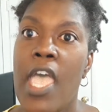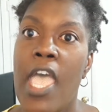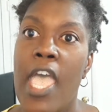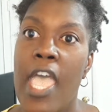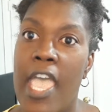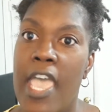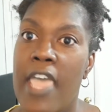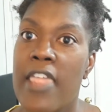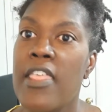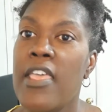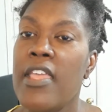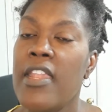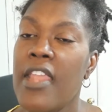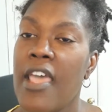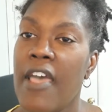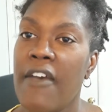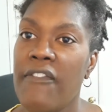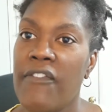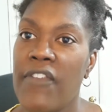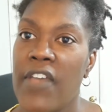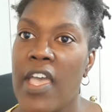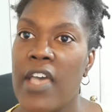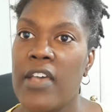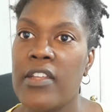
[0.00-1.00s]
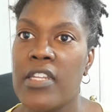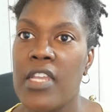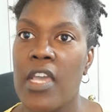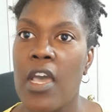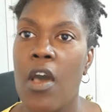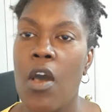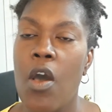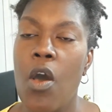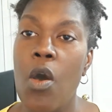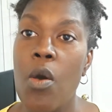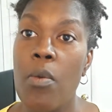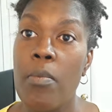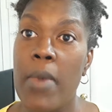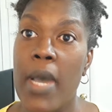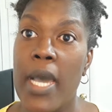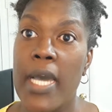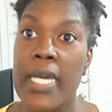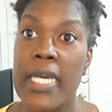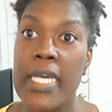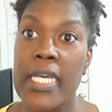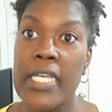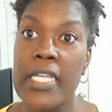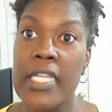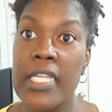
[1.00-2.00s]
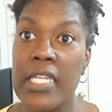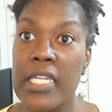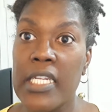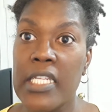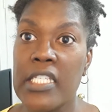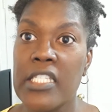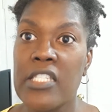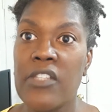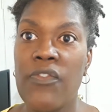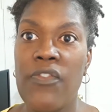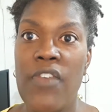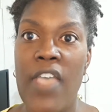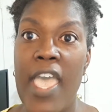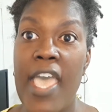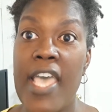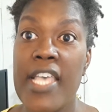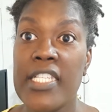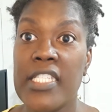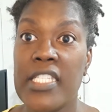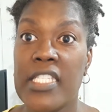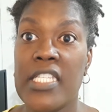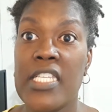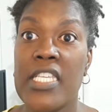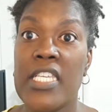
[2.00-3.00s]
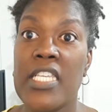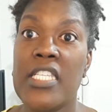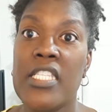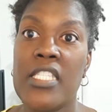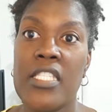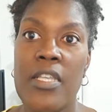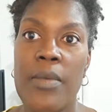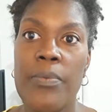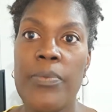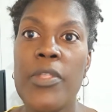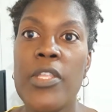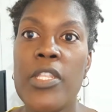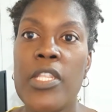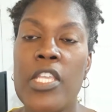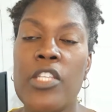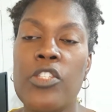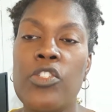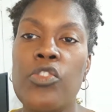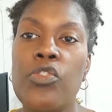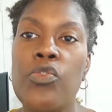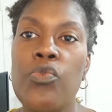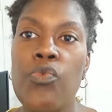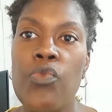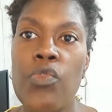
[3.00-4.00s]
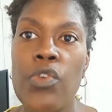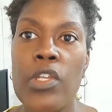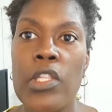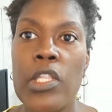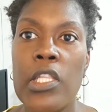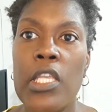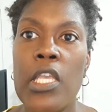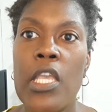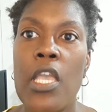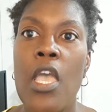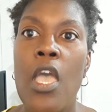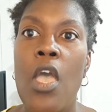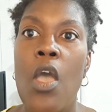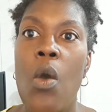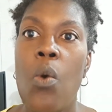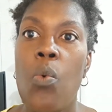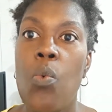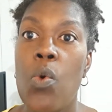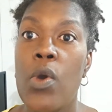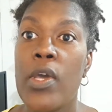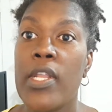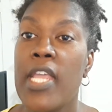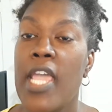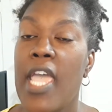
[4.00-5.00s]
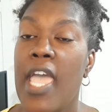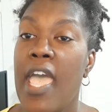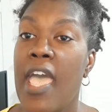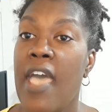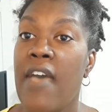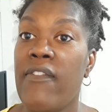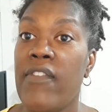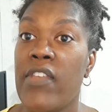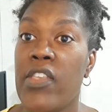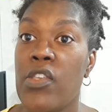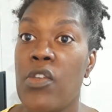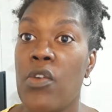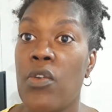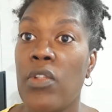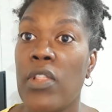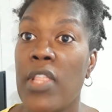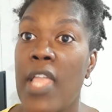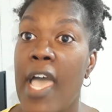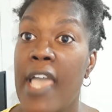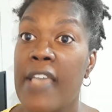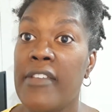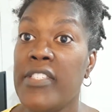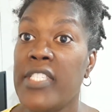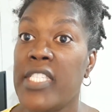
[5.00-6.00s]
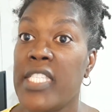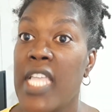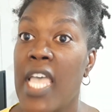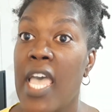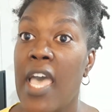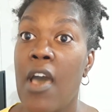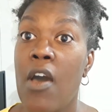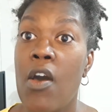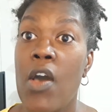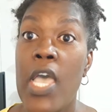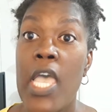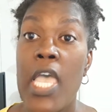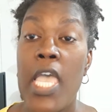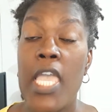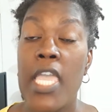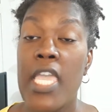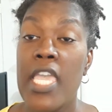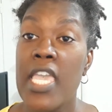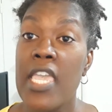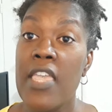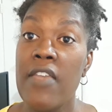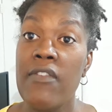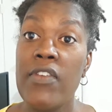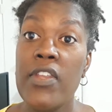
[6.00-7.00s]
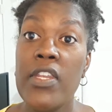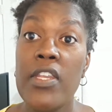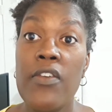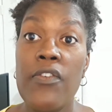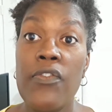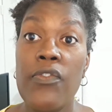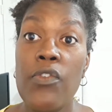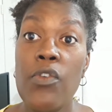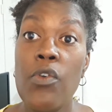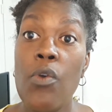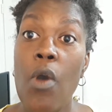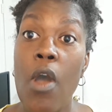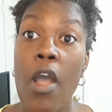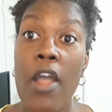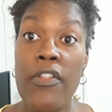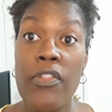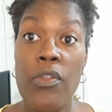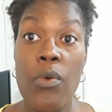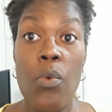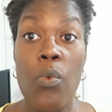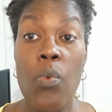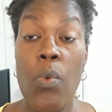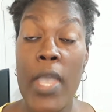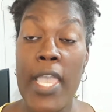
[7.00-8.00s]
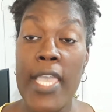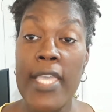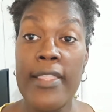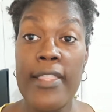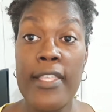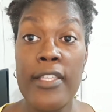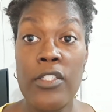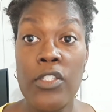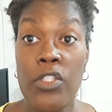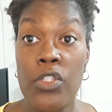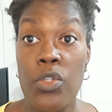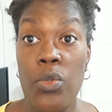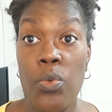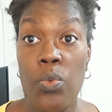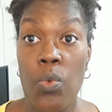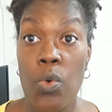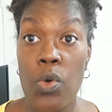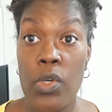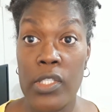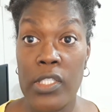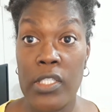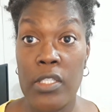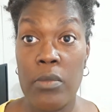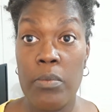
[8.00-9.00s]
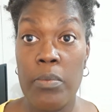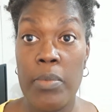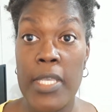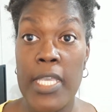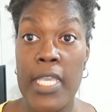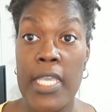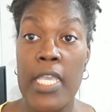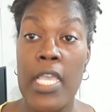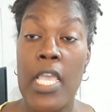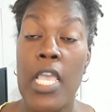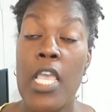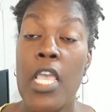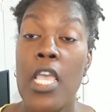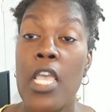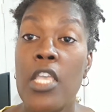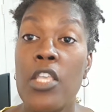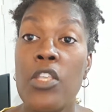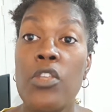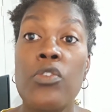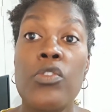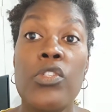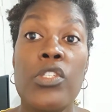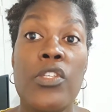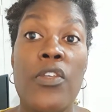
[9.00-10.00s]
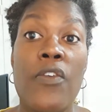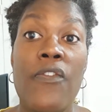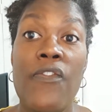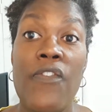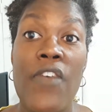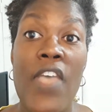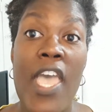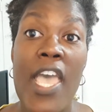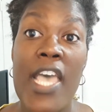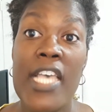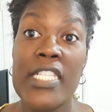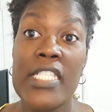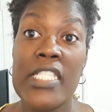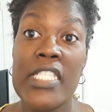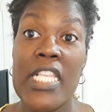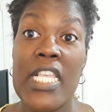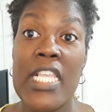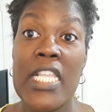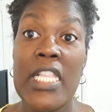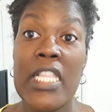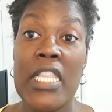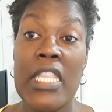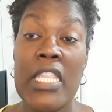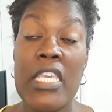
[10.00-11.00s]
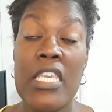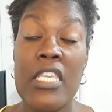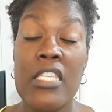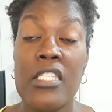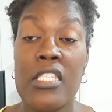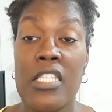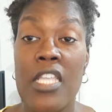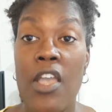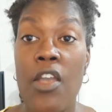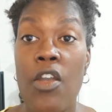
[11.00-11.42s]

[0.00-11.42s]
And then I found out, oh my goodness, fasting is something that you really want to have in your lifestyle. Even if you are the weight that you want to be, you should fast at least.